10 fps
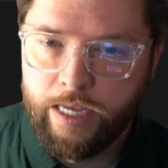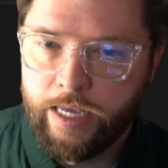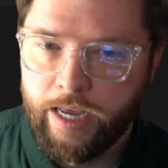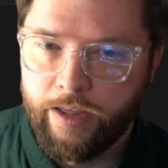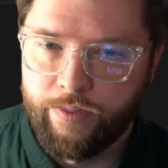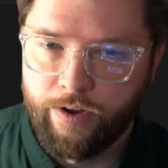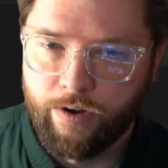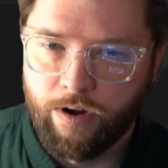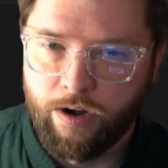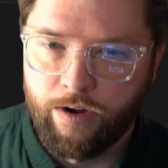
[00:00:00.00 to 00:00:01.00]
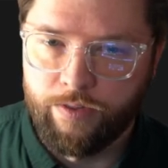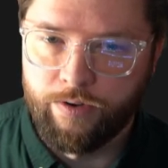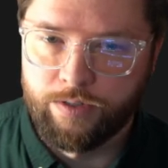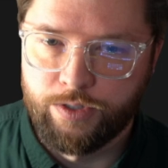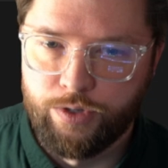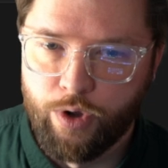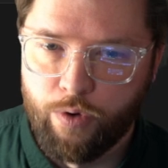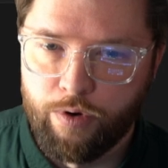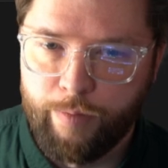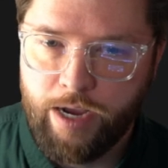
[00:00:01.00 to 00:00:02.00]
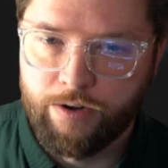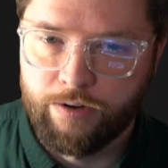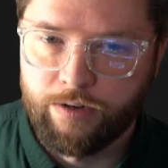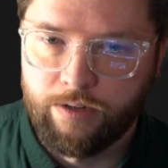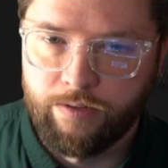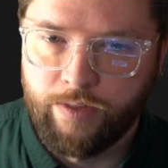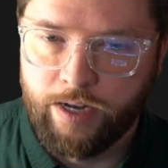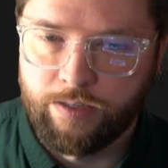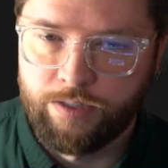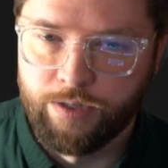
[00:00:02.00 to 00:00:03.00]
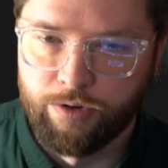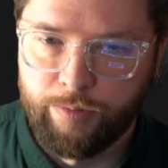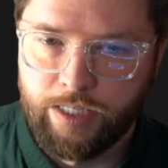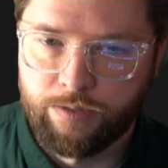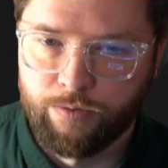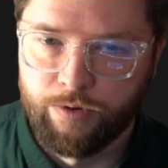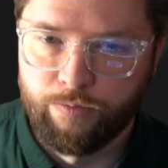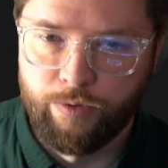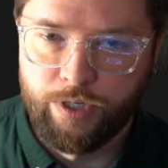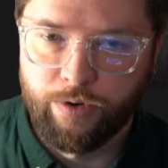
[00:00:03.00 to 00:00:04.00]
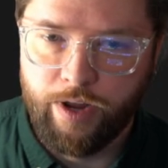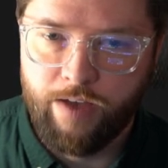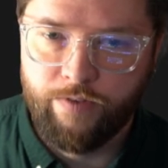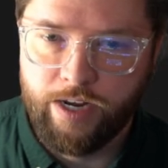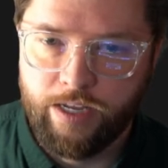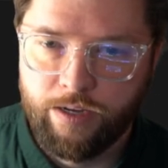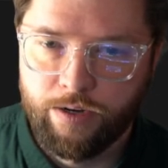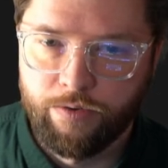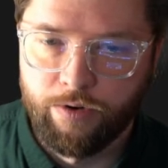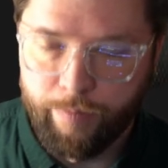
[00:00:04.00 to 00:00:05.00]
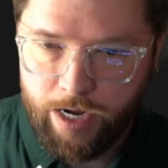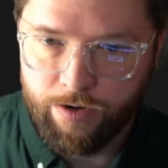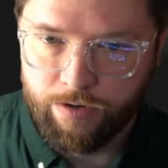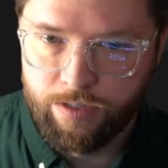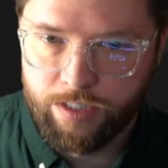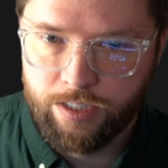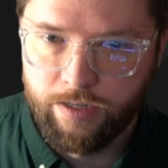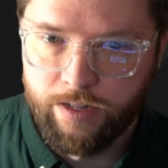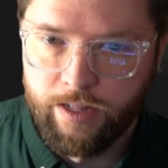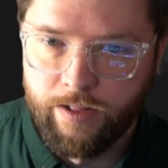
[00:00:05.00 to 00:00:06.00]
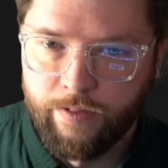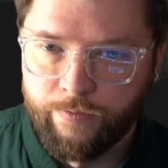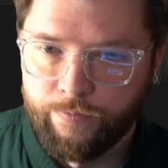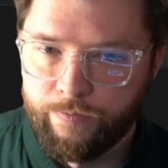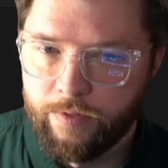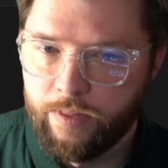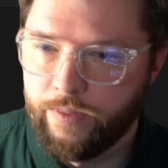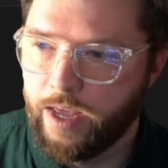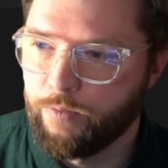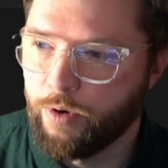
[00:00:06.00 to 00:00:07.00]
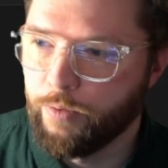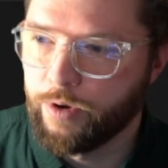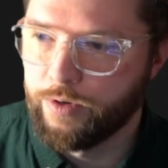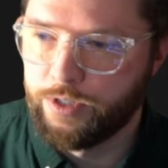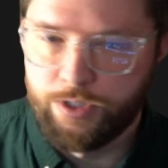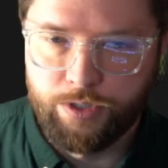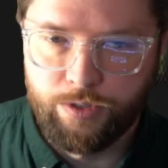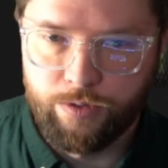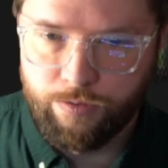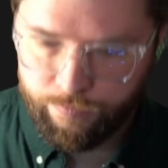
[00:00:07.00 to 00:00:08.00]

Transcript: and there's no remainder, that 0 means we don't have any remainders, then what we're going to do